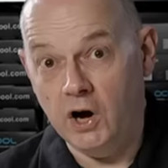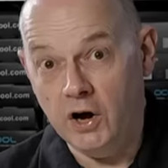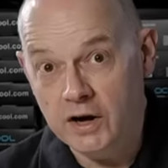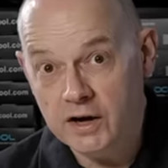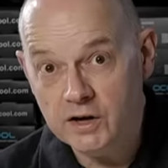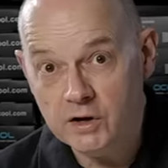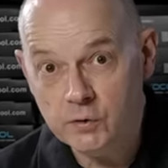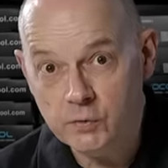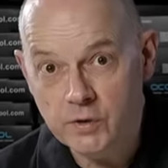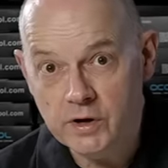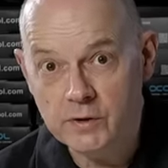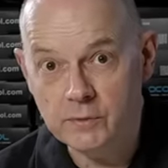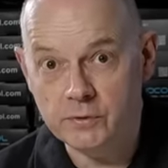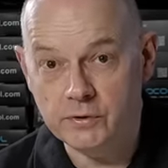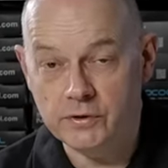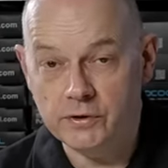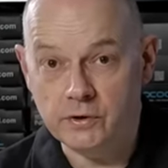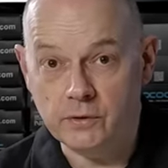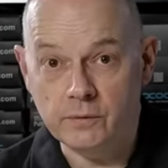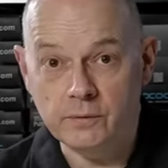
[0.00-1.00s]
I agree
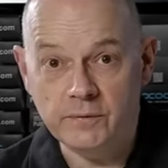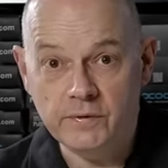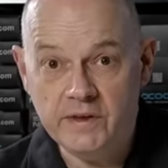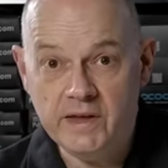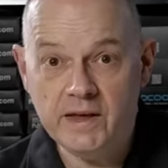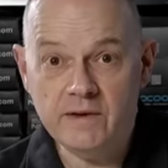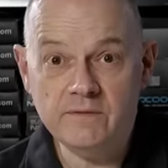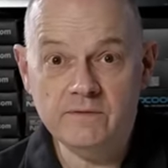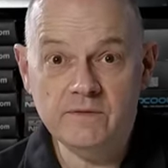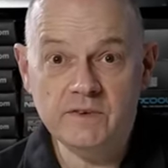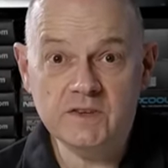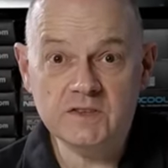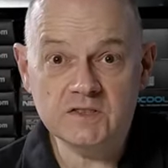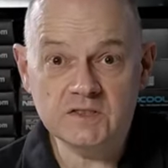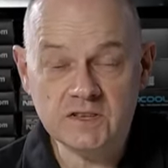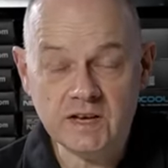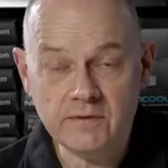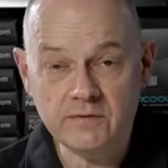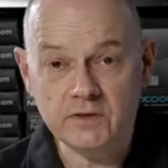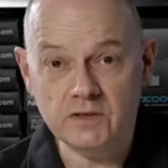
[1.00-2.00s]
with you. The
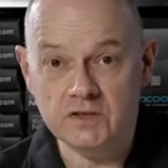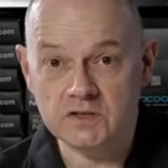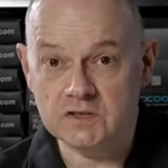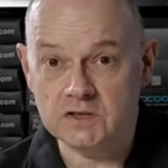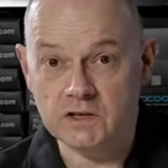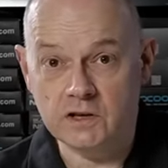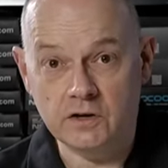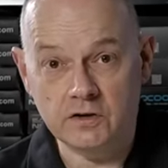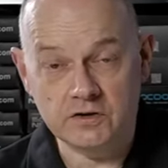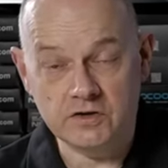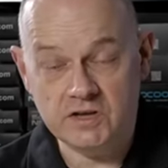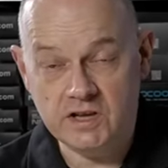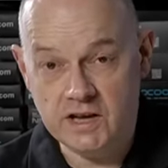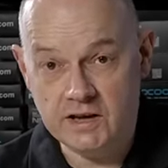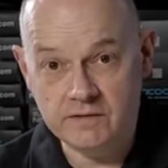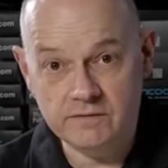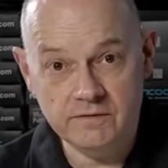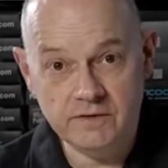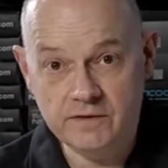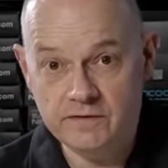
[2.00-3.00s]
NV7 is large, the
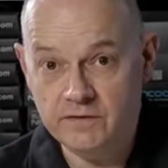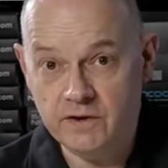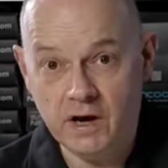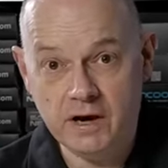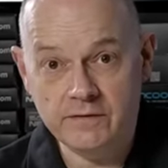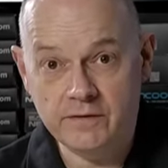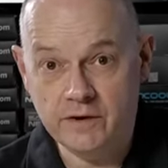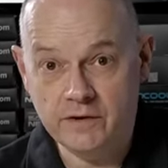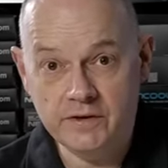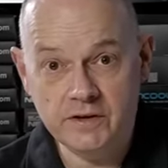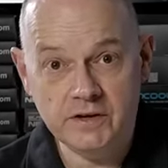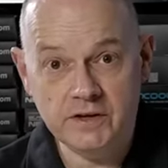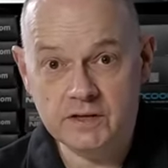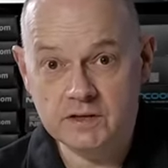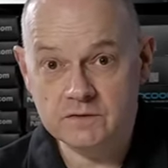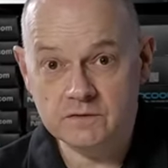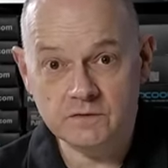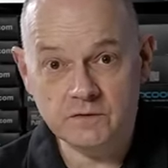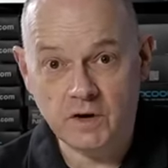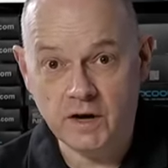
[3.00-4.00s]
NV5 I think
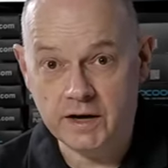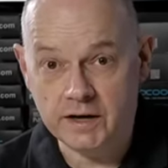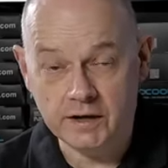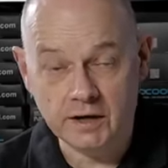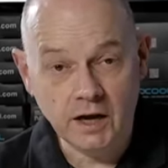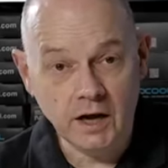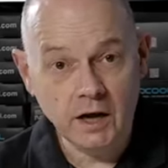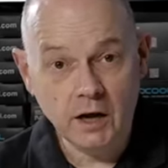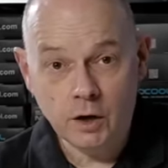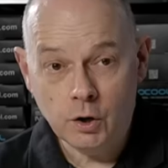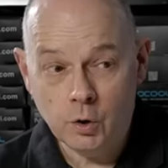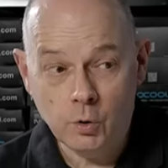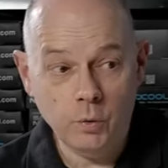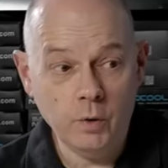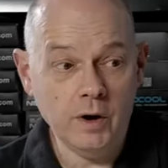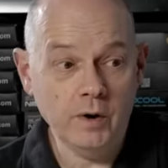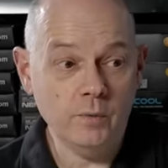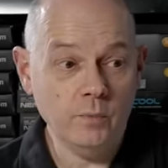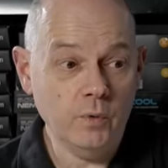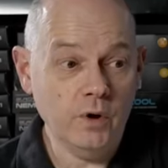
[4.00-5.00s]
is fine.
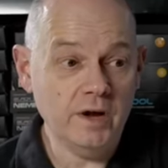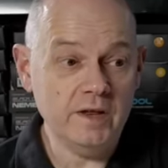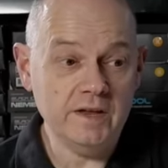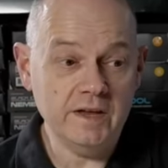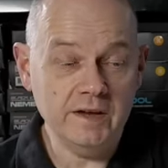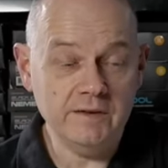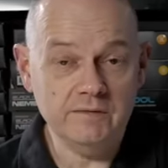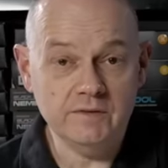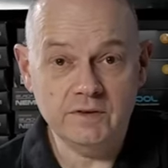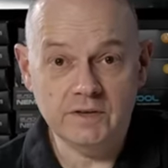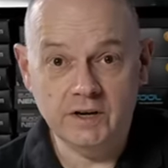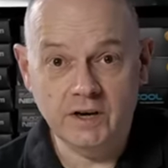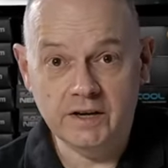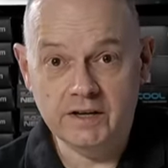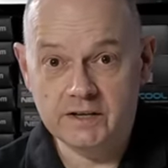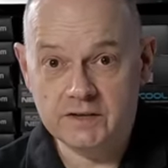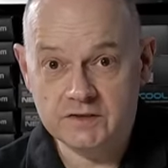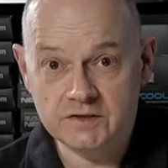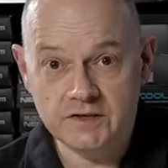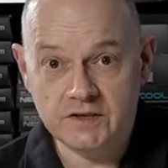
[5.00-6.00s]
Quite why the NV9
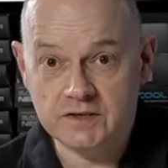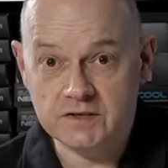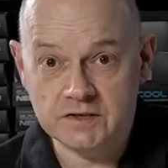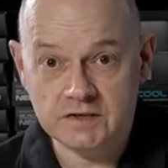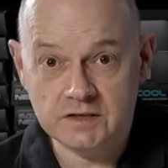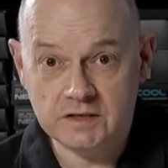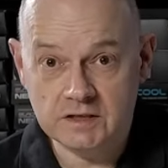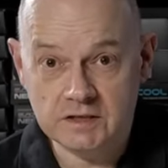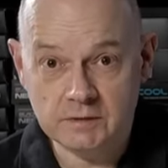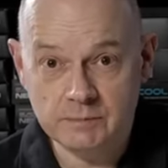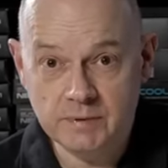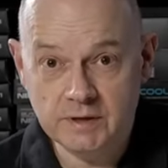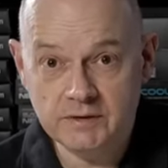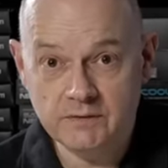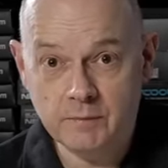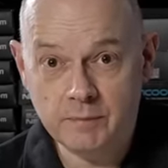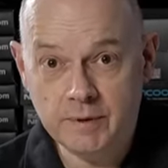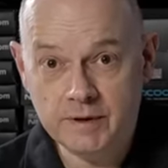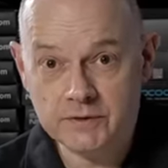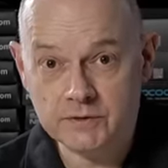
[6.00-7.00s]
exists is a bit of
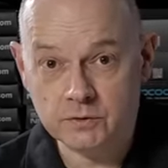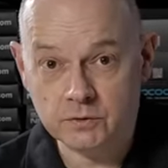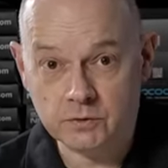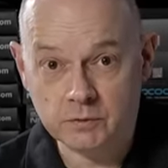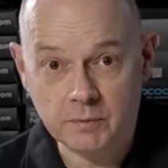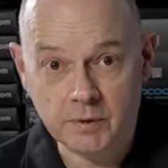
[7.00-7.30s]
a puzzle to